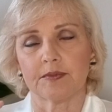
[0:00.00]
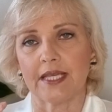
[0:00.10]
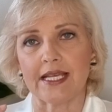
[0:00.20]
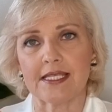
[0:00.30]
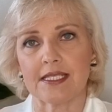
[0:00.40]

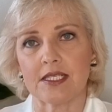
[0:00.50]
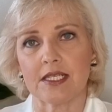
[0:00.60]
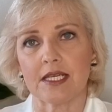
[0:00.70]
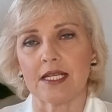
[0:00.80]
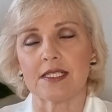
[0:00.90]

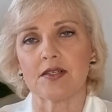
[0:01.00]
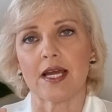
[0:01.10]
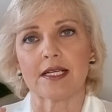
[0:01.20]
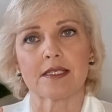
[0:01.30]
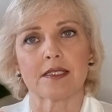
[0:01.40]
gastric
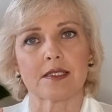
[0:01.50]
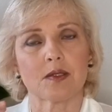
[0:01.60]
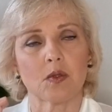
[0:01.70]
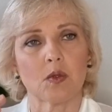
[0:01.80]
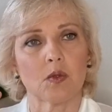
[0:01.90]
enteritis
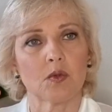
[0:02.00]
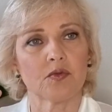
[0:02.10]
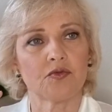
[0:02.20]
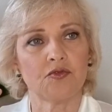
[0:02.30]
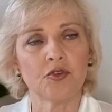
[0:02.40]
or
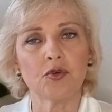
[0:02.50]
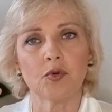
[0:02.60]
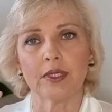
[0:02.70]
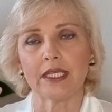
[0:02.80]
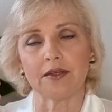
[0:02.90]
flu or
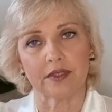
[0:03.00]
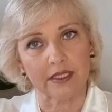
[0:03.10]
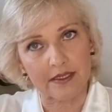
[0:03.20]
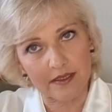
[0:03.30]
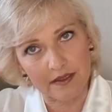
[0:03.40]
whatever,
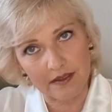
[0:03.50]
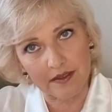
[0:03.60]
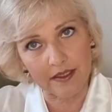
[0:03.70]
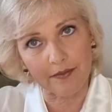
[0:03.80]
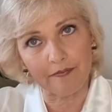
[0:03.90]
it
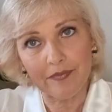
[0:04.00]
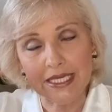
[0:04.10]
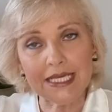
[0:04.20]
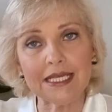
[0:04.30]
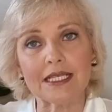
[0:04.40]

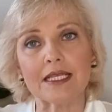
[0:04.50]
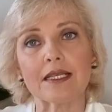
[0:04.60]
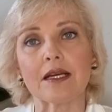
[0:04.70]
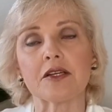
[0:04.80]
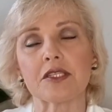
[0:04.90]
immediately
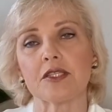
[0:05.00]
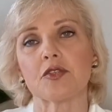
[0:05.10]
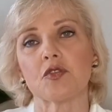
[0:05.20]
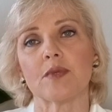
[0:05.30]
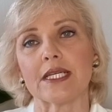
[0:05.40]
goes
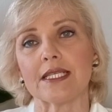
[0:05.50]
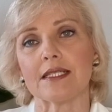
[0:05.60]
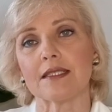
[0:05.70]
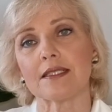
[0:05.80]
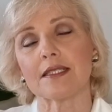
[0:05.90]
into my
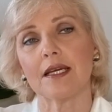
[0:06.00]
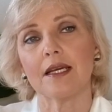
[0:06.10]
ears.